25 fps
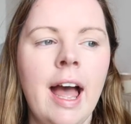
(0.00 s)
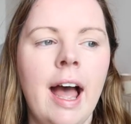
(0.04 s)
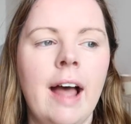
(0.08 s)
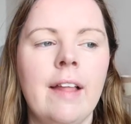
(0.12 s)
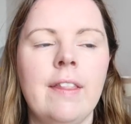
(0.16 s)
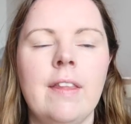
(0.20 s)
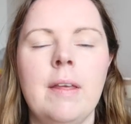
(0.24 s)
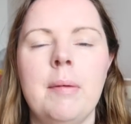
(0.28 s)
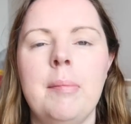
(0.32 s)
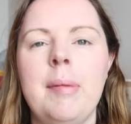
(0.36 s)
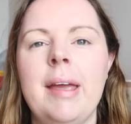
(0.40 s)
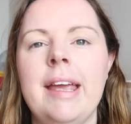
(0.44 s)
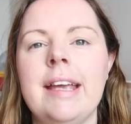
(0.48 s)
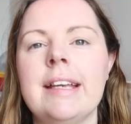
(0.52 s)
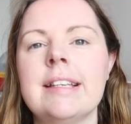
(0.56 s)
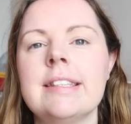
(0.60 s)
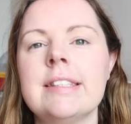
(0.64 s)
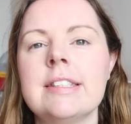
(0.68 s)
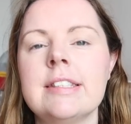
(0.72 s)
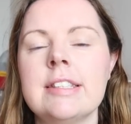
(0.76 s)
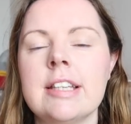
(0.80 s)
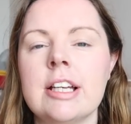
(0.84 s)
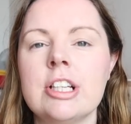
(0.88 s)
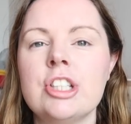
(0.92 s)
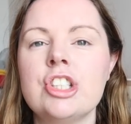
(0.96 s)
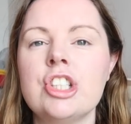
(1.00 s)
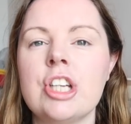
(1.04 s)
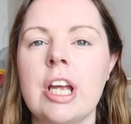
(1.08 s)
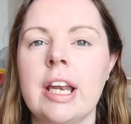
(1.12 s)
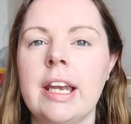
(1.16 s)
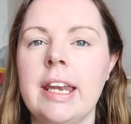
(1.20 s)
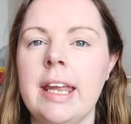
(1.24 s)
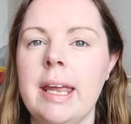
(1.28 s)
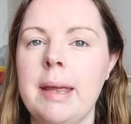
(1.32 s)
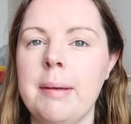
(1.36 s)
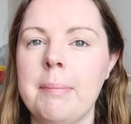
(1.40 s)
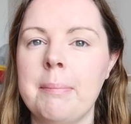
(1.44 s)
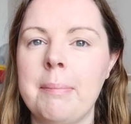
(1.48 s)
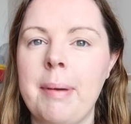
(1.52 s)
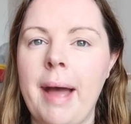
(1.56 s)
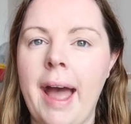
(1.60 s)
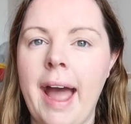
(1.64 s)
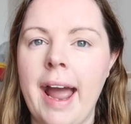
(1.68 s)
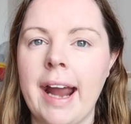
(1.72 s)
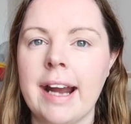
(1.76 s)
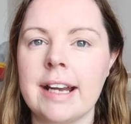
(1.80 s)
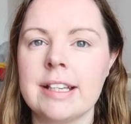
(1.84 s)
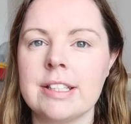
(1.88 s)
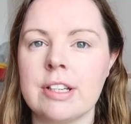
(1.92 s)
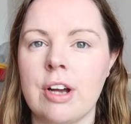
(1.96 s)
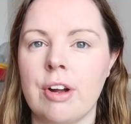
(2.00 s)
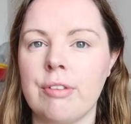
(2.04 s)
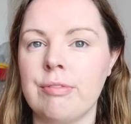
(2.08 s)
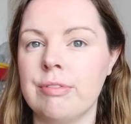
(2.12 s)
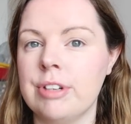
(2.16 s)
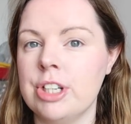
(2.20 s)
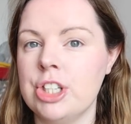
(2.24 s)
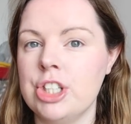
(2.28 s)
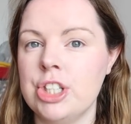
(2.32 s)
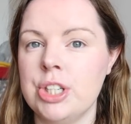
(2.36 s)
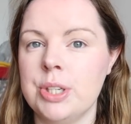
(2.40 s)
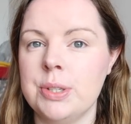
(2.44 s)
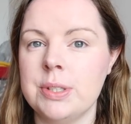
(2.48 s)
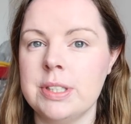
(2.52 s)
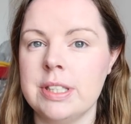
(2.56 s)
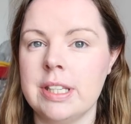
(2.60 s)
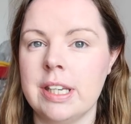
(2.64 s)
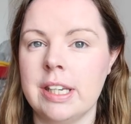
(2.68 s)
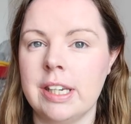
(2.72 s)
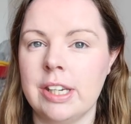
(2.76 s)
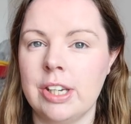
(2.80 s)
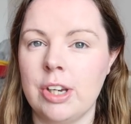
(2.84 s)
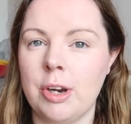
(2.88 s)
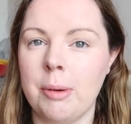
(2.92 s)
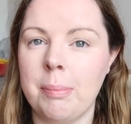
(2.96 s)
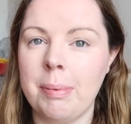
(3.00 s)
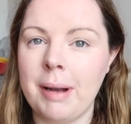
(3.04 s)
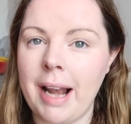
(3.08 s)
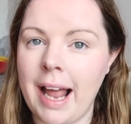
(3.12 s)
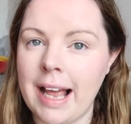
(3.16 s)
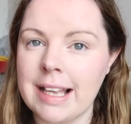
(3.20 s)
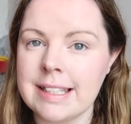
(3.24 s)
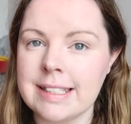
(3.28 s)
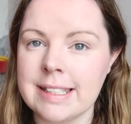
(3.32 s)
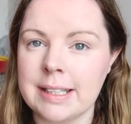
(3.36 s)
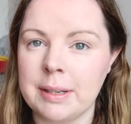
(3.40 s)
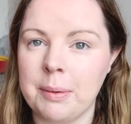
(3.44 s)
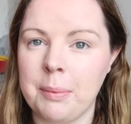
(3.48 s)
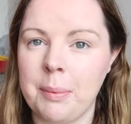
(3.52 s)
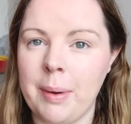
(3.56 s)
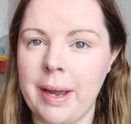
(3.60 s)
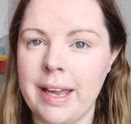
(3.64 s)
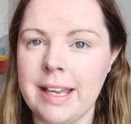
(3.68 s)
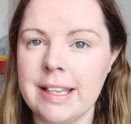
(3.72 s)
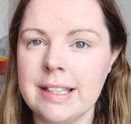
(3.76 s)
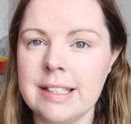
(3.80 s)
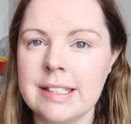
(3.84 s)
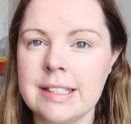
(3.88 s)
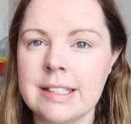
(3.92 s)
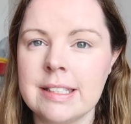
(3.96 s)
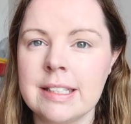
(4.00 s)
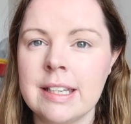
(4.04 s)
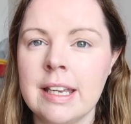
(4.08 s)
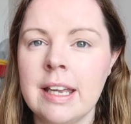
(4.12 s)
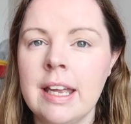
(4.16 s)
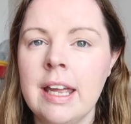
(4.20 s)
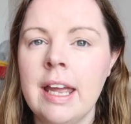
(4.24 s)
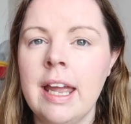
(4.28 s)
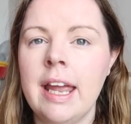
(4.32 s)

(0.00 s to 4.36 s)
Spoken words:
and they make such an impact on reducing your plastic waste.